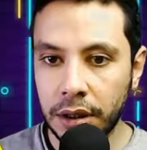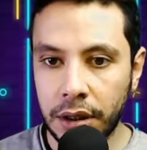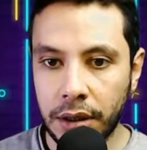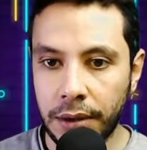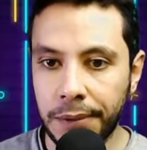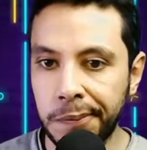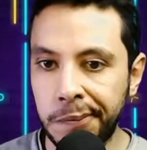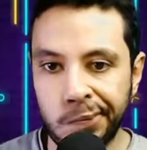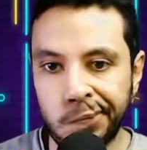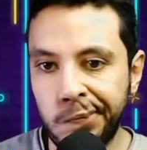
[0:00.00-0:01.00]

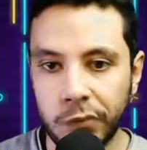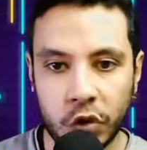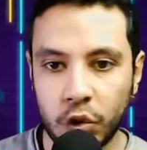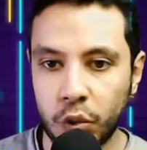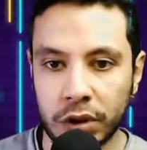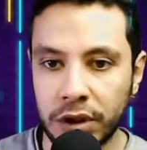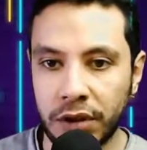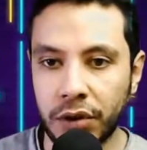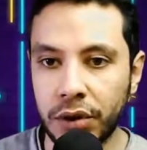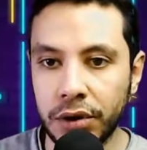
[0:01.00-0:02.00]
um,
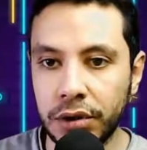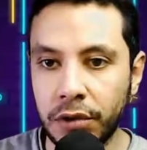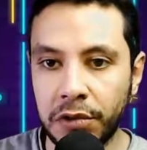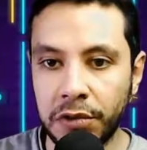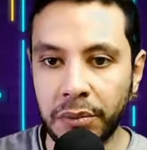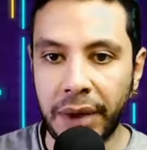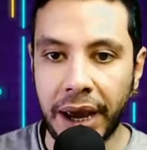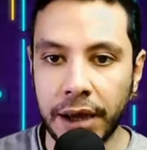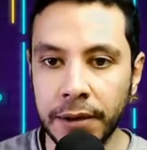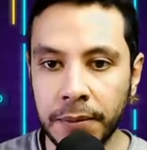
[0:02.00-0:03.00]
twenty-third of
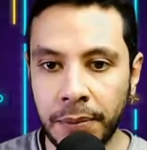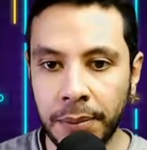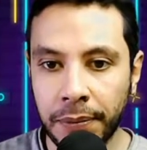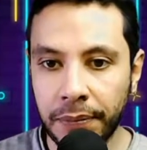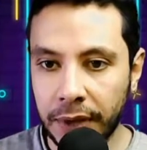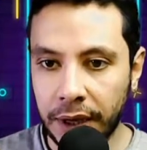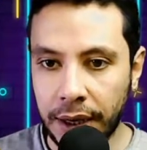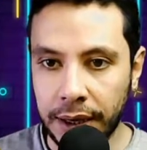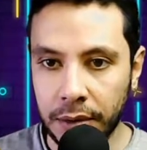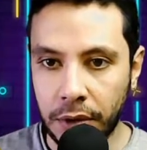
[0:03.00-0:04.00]
May.
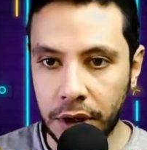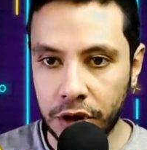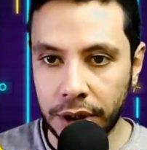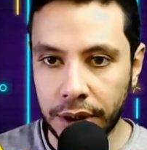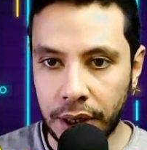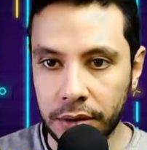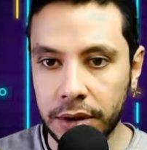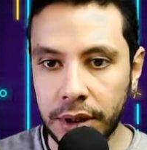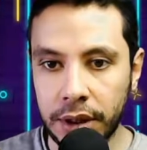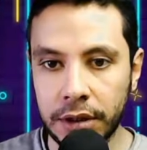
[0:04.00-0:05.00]
And my checkout
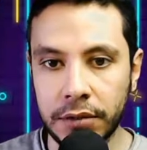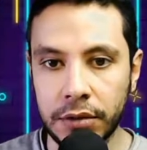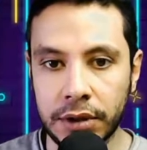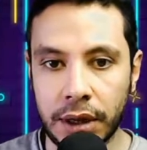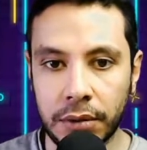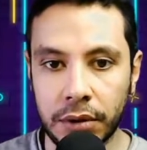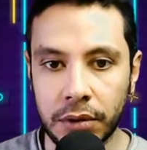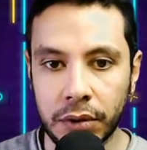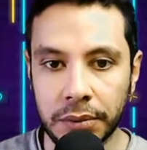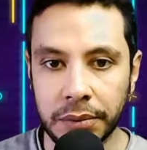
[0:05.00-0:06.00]
date, for example,
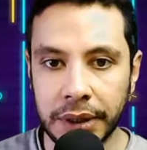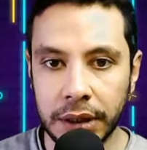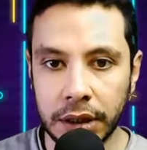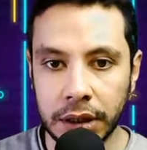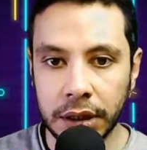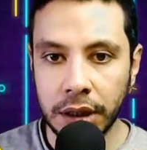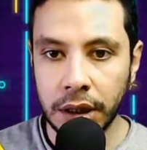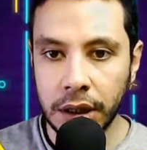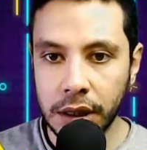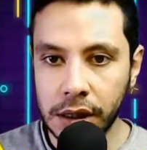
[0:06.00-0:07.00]
will be,
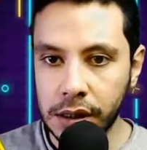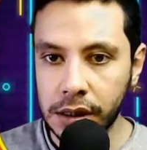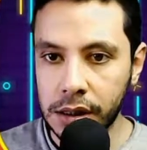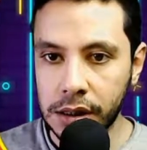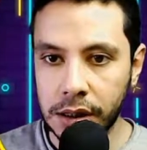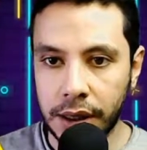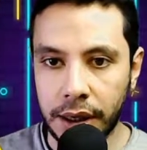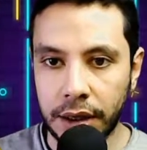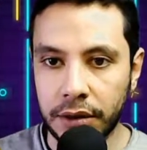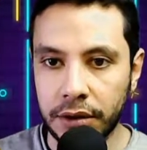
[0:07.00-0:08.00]

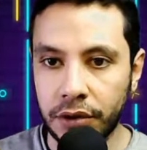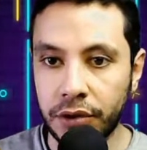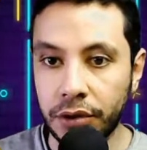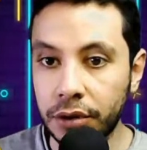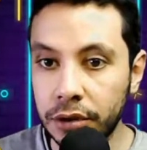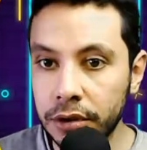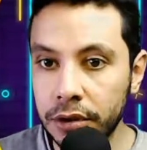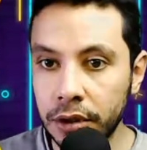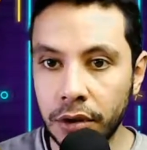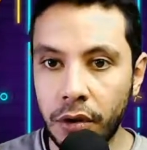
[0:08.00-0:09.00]
okay, the
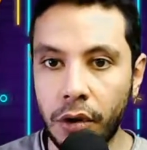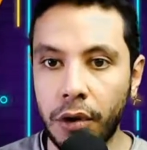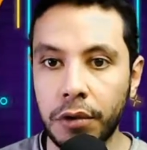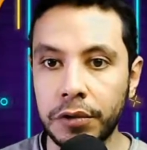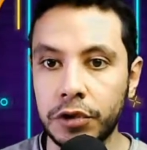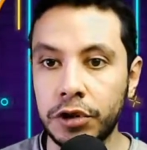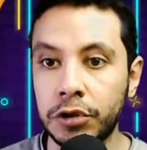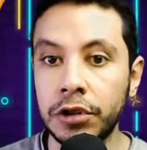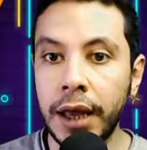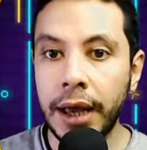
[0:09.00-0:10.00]
third of
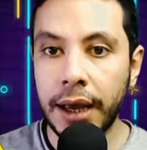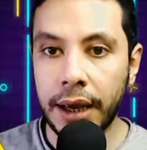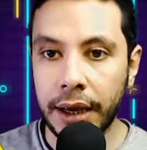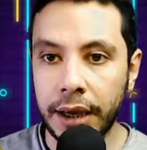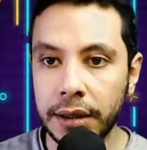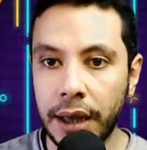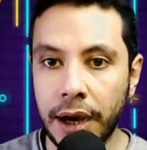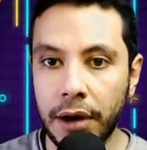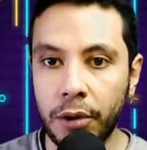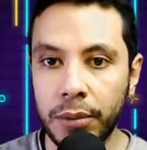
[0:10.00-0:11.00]
June. And
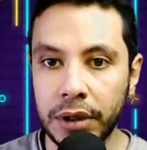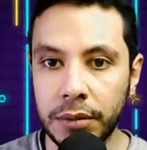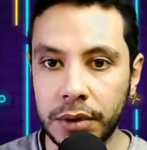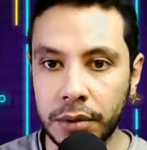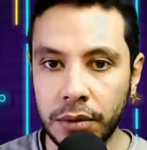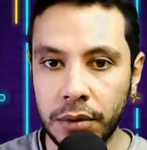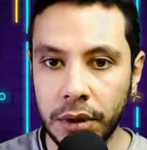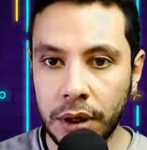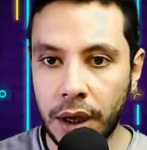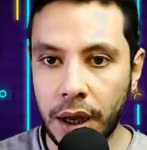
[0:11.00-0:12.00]
how many people?
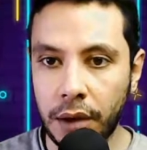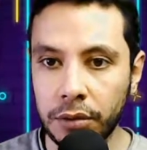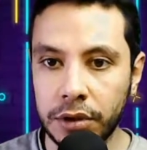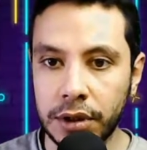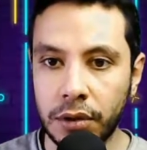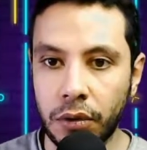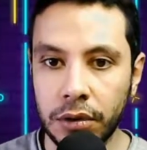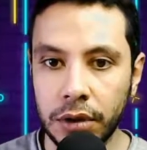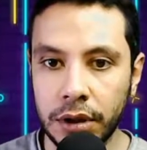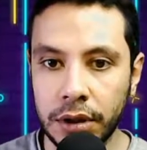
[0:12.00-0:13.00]
I will say
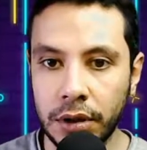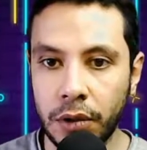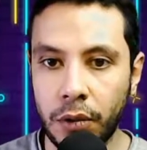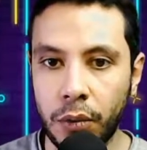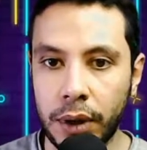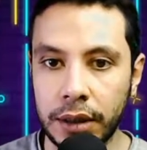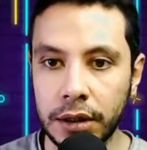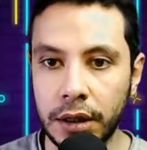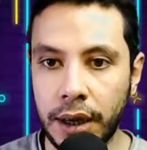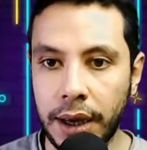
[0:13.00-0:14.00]
only one
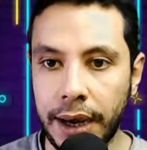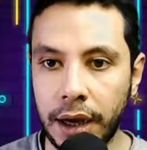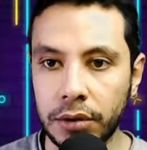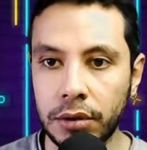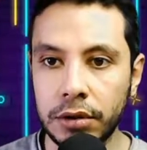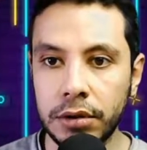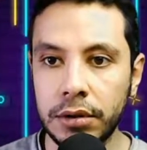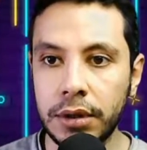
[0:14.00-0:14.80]
adult,